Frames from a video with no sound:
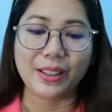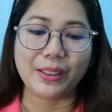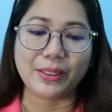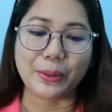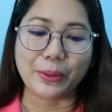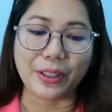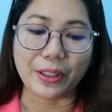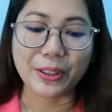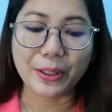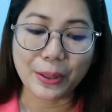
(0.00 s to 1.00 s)
So there
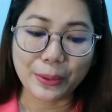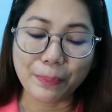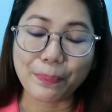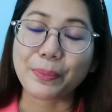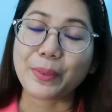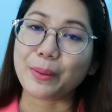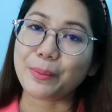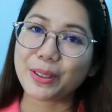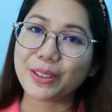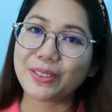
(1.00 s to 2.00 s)
you go.
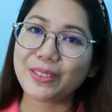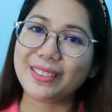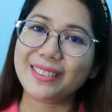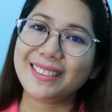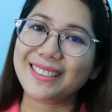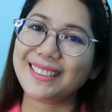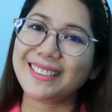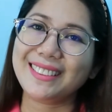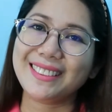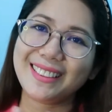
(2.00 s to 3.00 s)
Number 2,
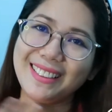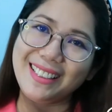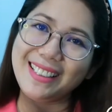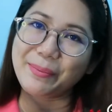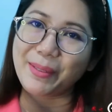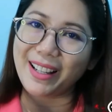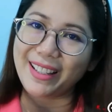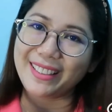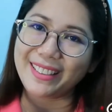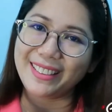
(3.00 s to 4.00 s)

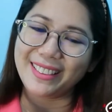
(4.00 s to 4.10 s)
smile.